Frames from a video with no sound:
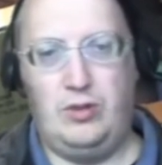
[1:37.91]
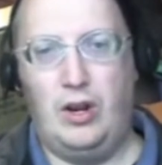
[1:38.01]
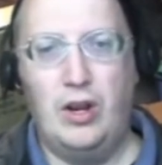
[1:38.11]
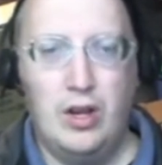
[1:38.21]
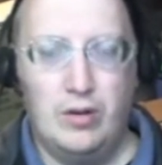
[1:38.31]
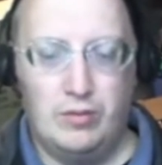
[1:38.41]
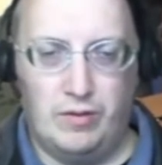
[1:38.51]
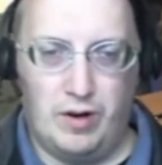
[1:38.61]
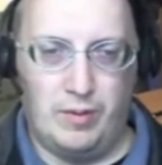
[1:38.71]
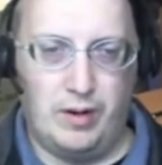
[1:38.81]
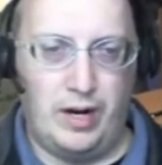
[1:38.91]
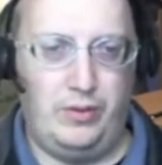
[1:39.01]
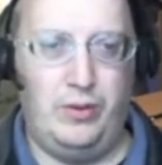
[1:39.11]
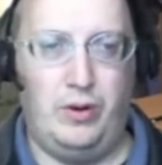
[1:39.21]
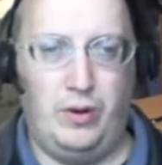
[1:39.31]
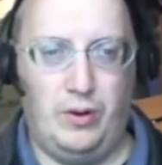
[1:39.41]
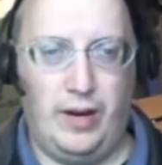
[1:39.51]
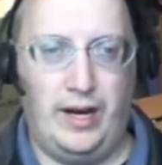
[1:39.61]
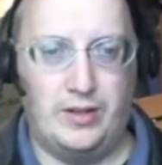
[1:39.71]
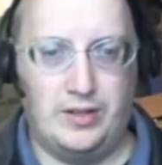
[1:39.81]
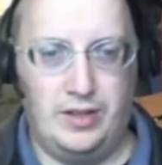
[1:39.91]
to reverberate through the whole house,